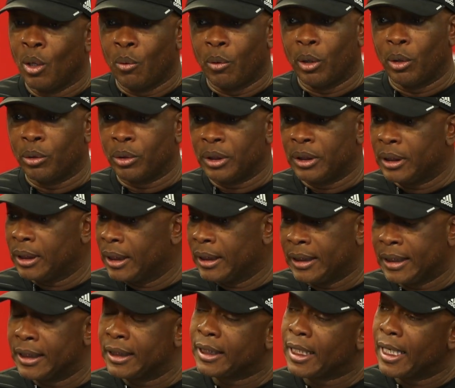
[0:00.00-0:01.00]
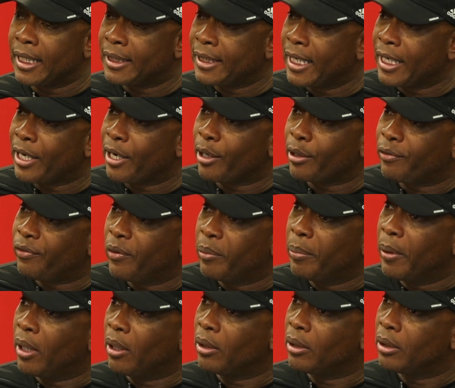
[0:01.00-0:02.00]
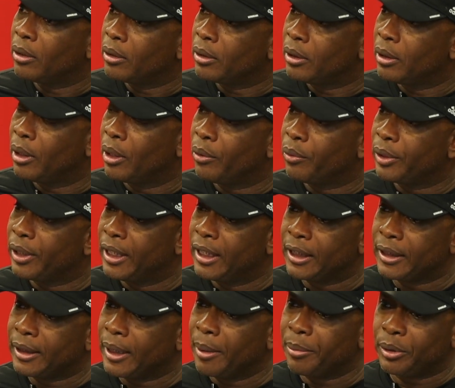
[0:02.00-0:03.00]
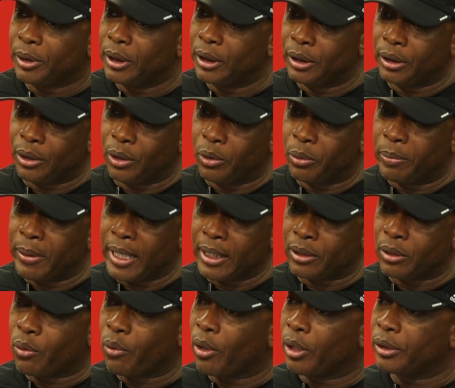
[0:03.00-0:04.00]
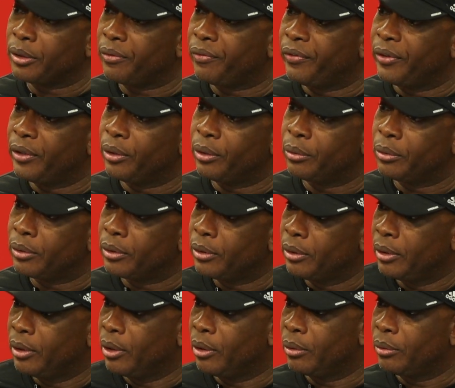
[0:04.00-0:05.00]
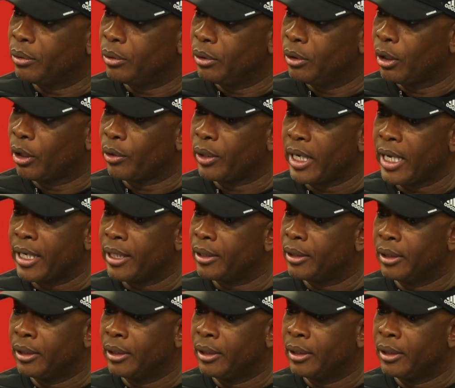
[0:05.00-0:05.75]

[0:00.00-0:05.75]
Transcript: Well, he's just got to take care of the football. You know, on the interception, he's throw backs across the field. You know, you learn that